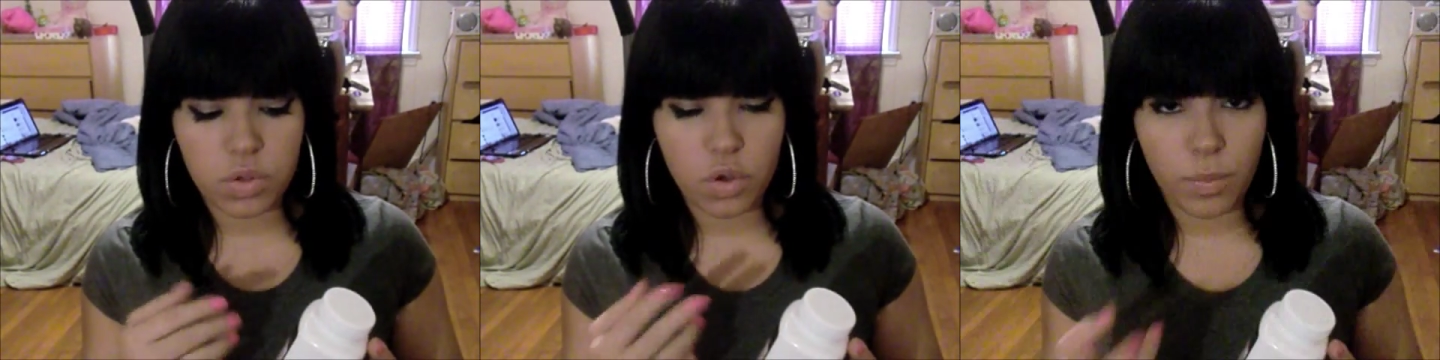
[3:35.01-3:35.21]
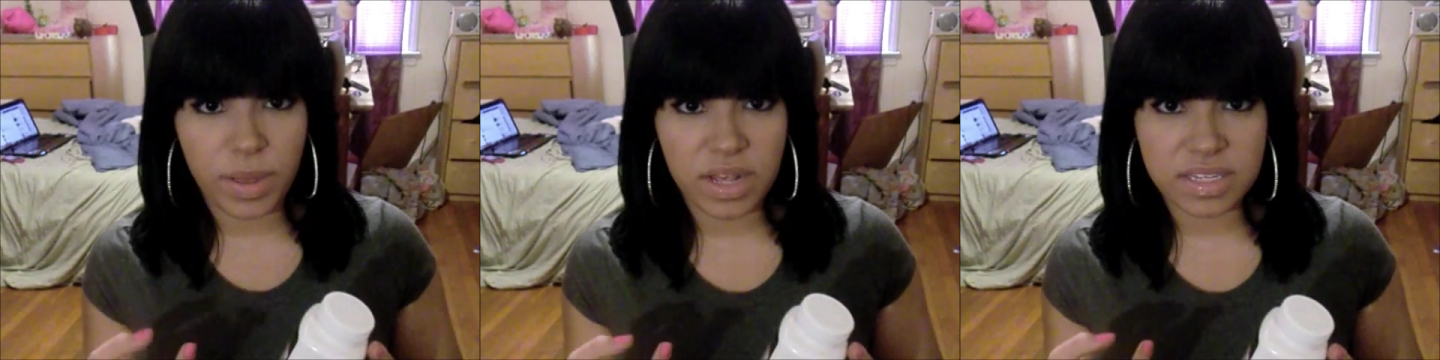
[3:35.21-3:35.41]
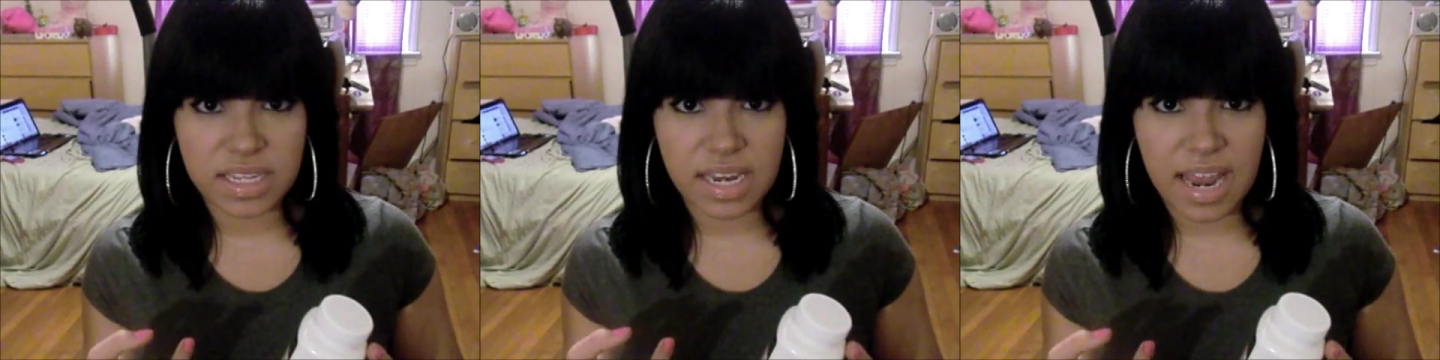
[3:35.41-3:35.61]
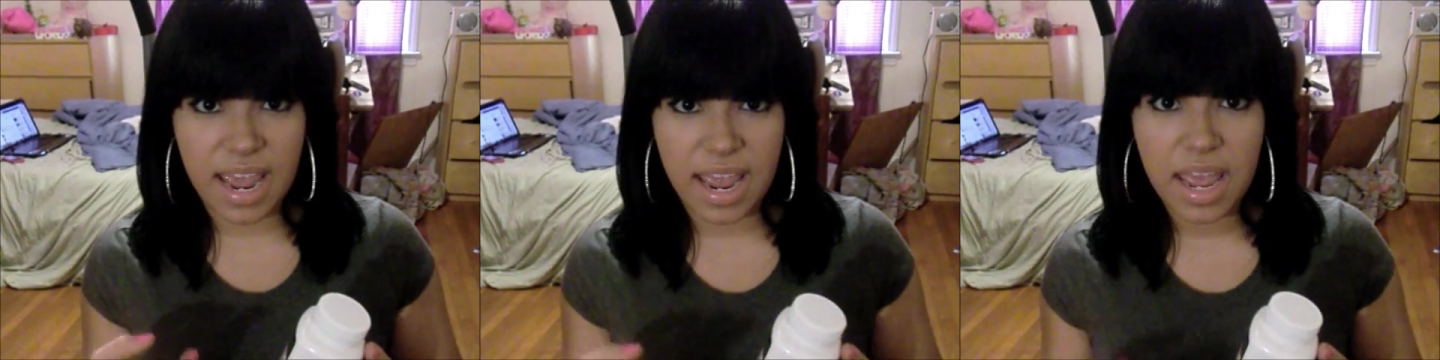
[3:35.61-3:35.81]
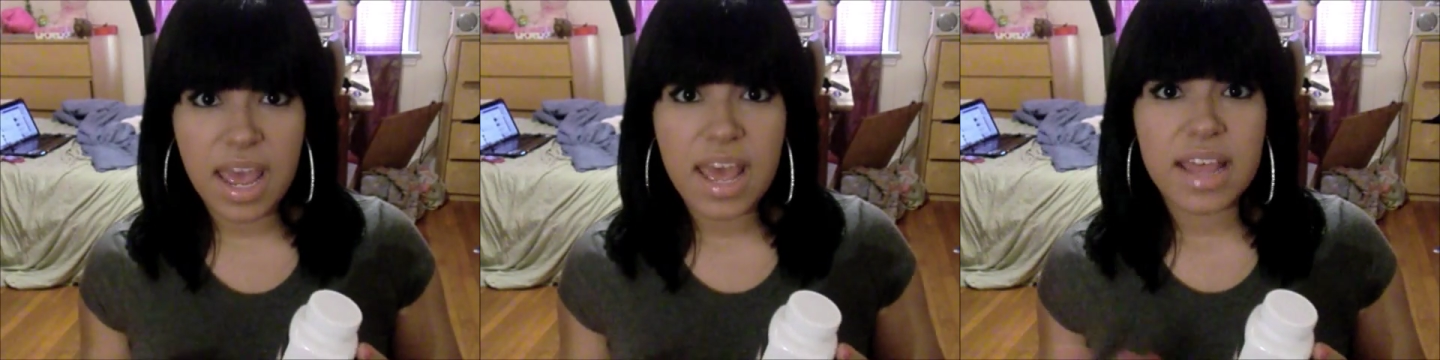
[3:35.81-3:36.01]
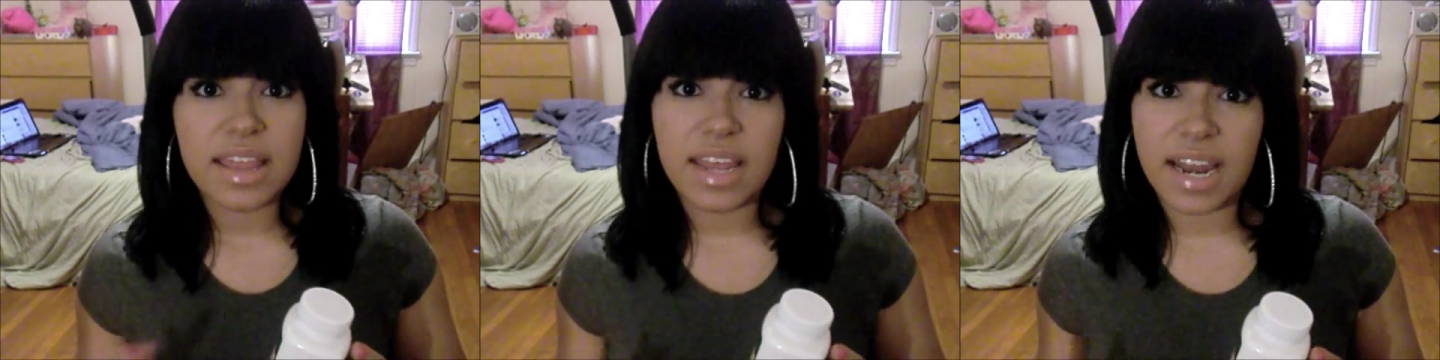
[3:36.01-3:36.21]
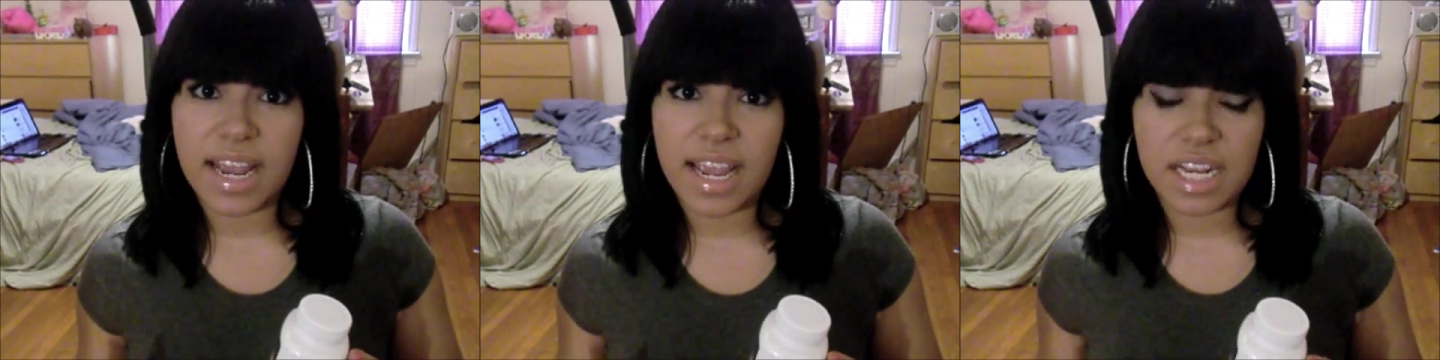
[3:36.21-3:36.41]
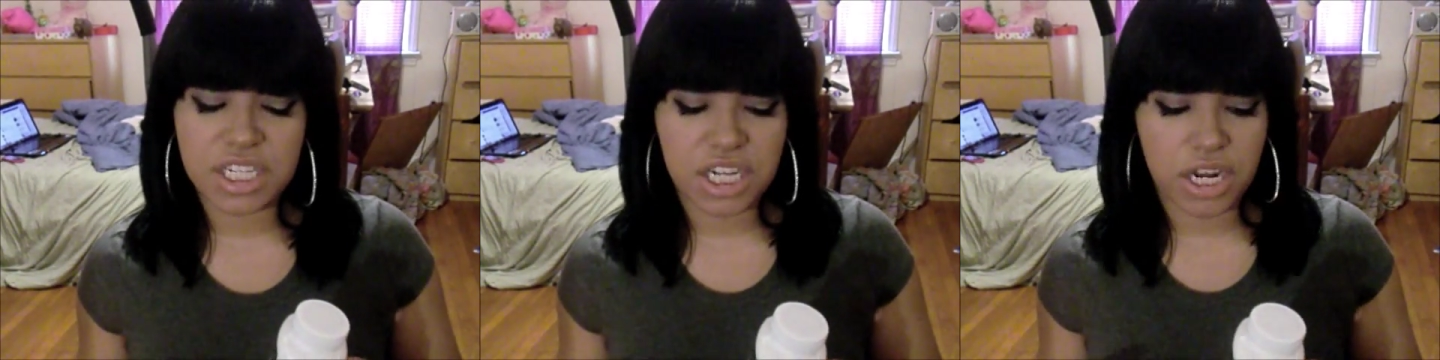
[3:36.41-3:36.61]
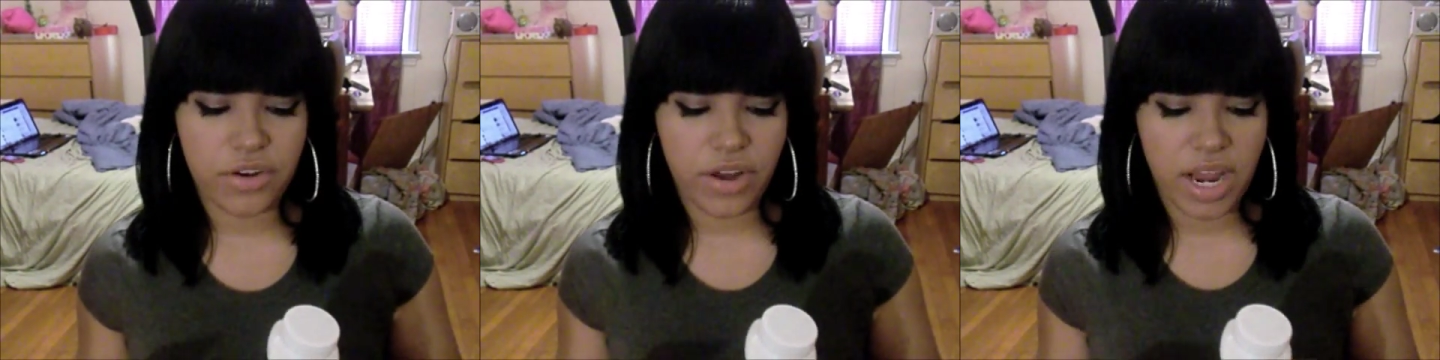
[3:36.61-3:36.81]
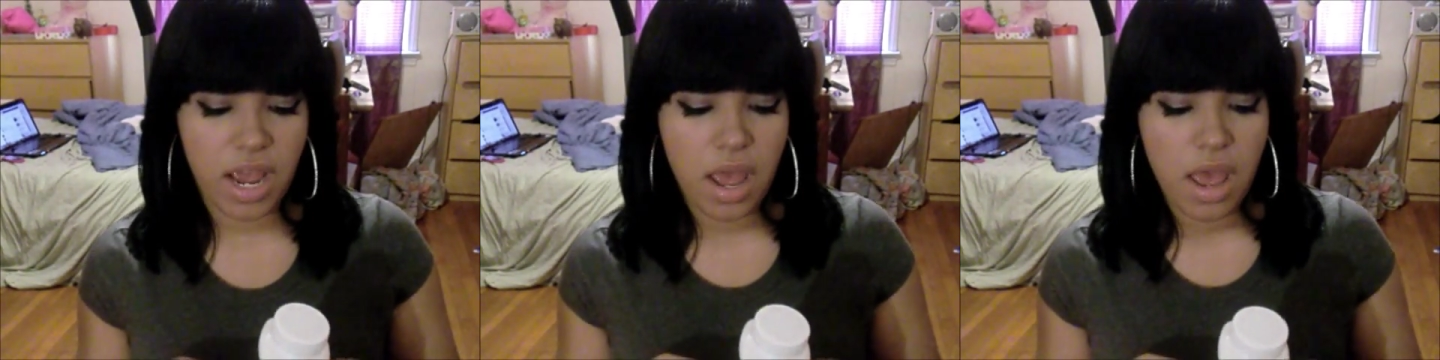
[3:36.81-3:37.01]
two pills a day. Then I get
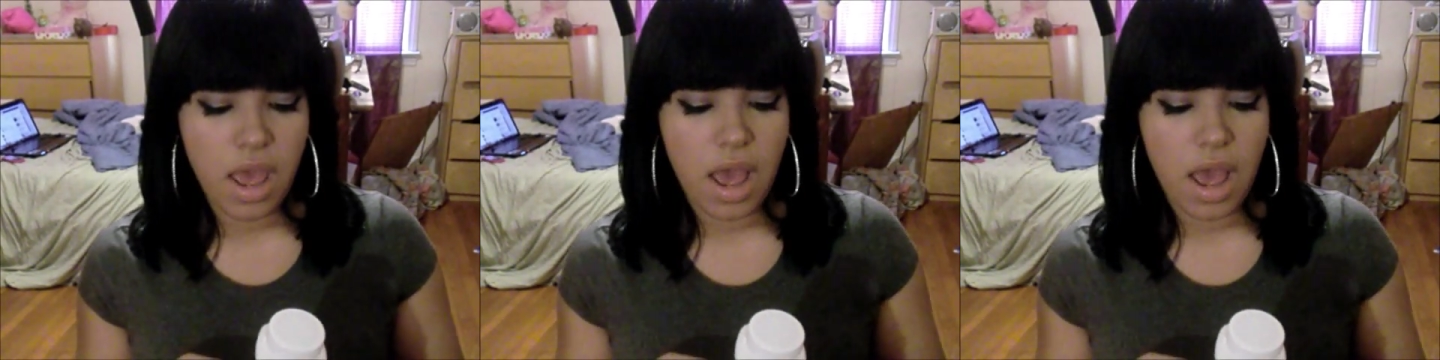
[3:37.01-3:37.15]
jittery.